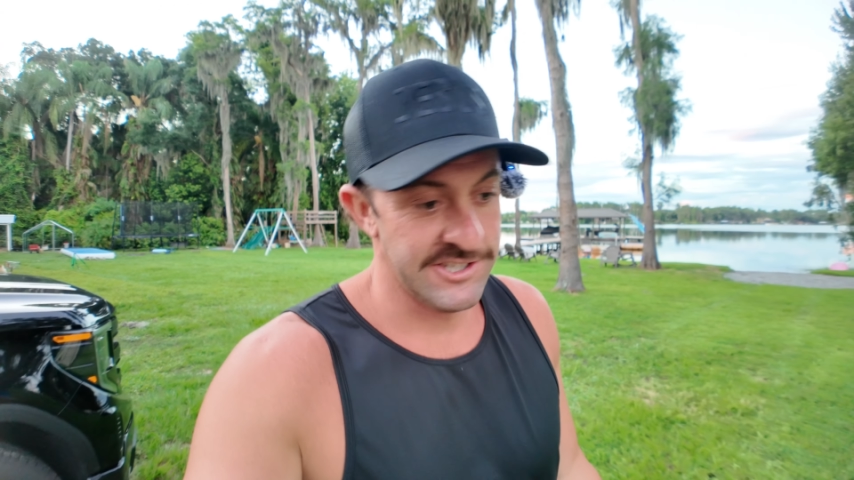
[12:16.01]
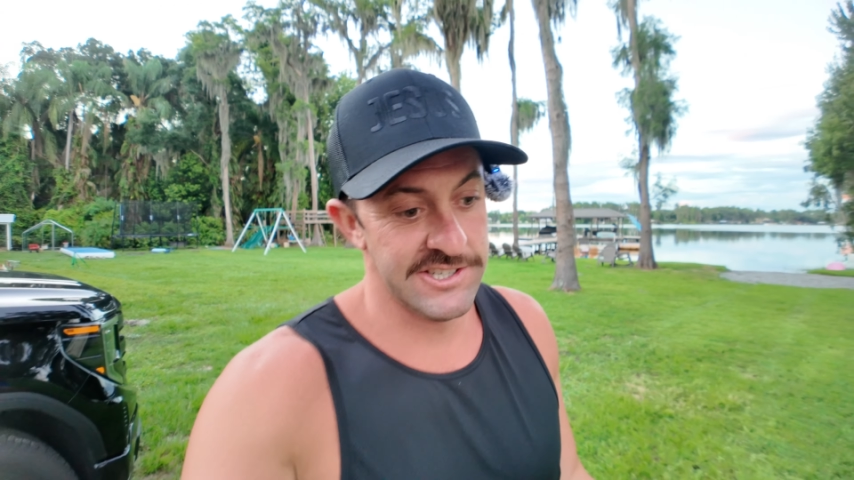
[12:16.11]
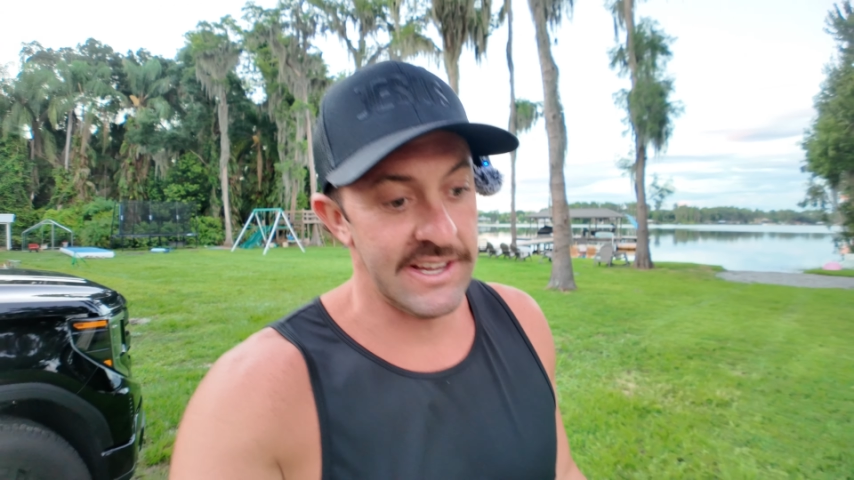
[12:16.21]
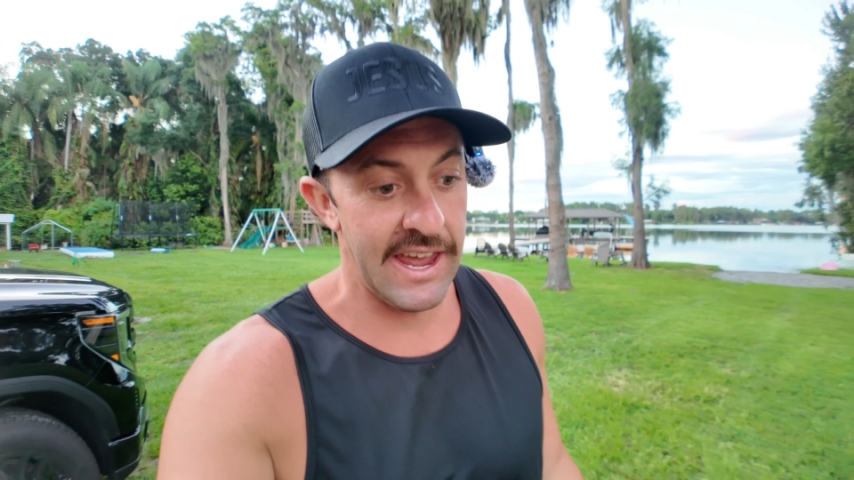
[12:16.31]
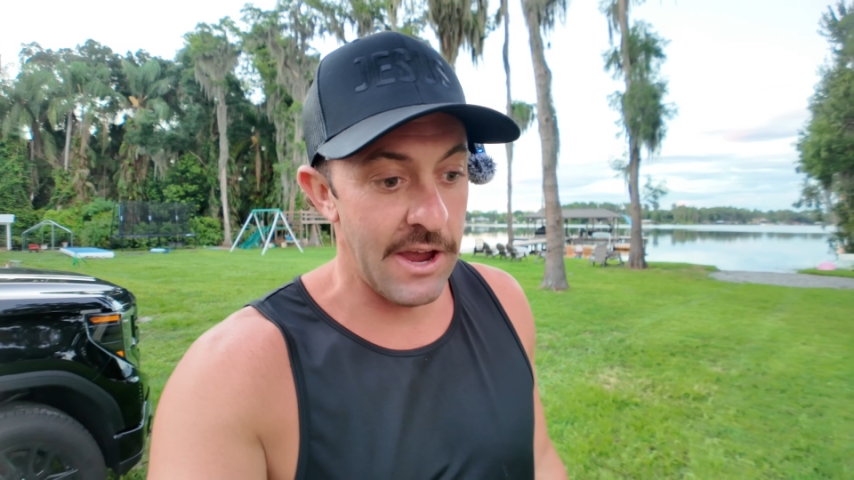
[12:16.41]

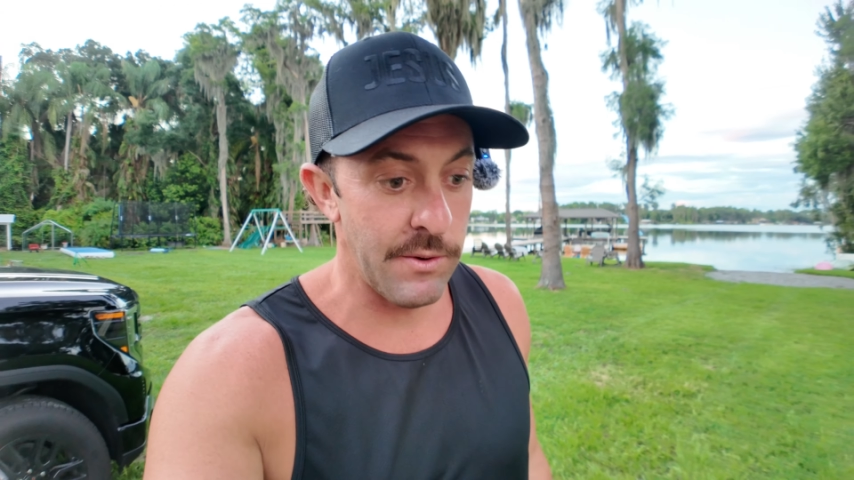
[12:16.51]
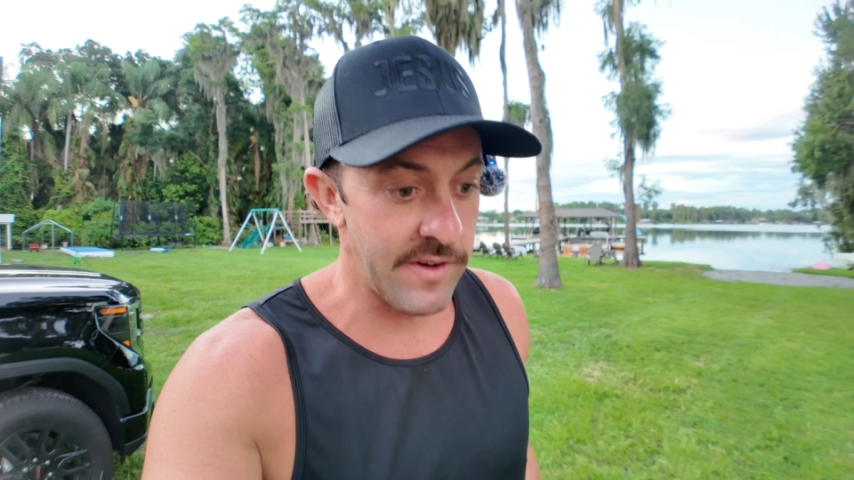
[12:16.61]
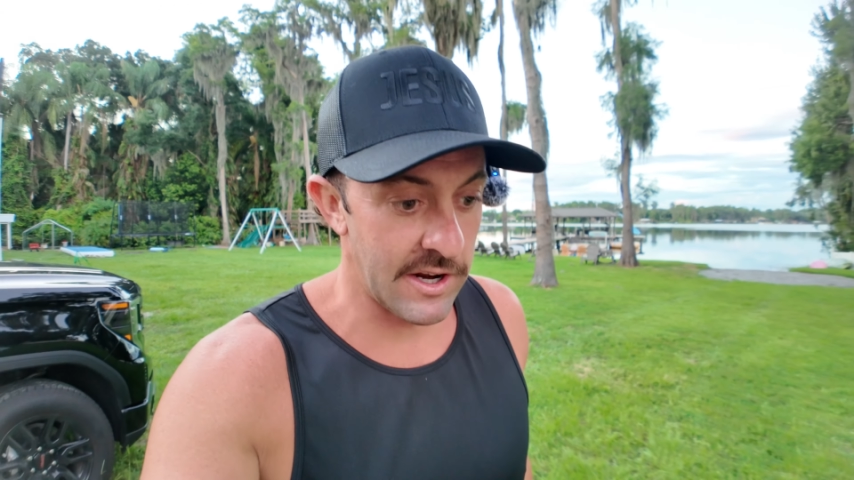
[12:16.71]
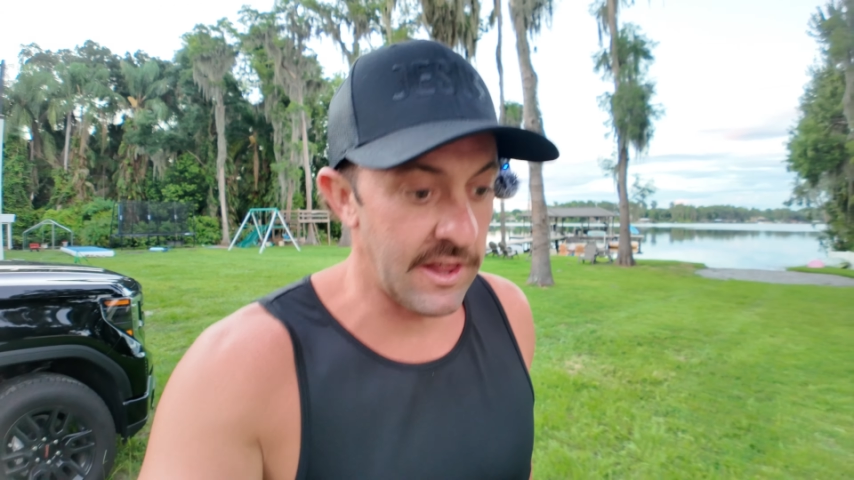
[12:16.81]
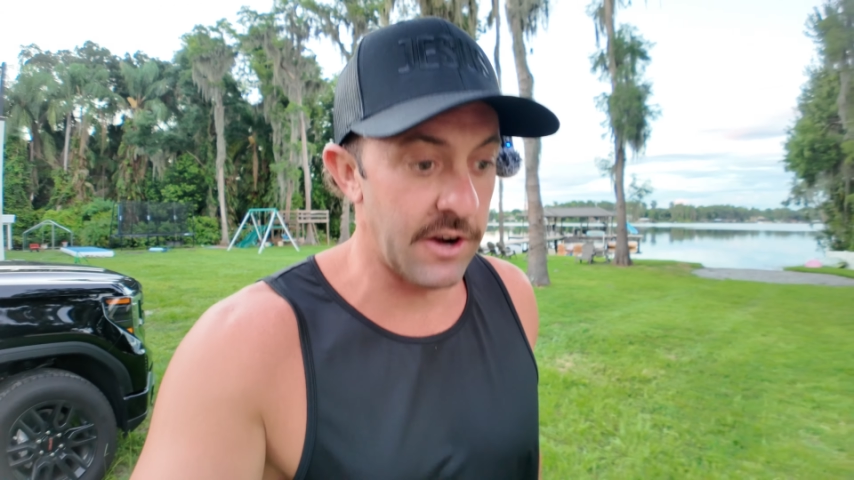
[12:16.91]
She's like, hey,
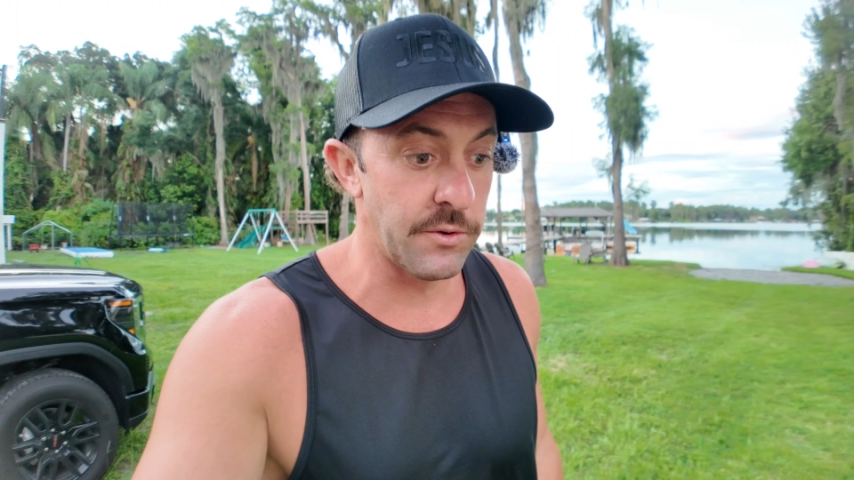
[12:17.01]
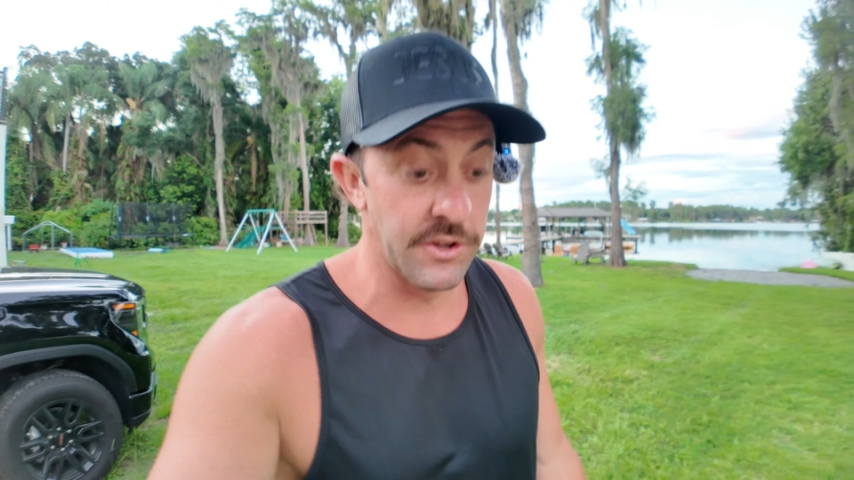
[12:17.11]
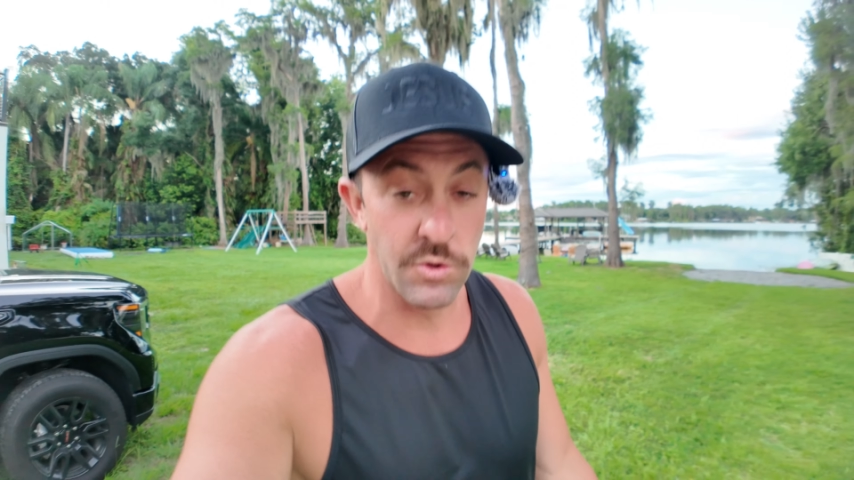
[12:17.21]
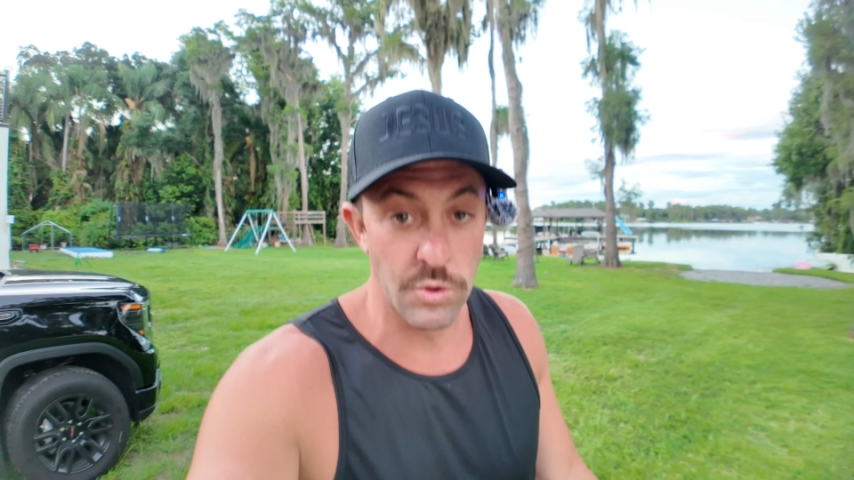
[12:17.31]
we've got a lot of really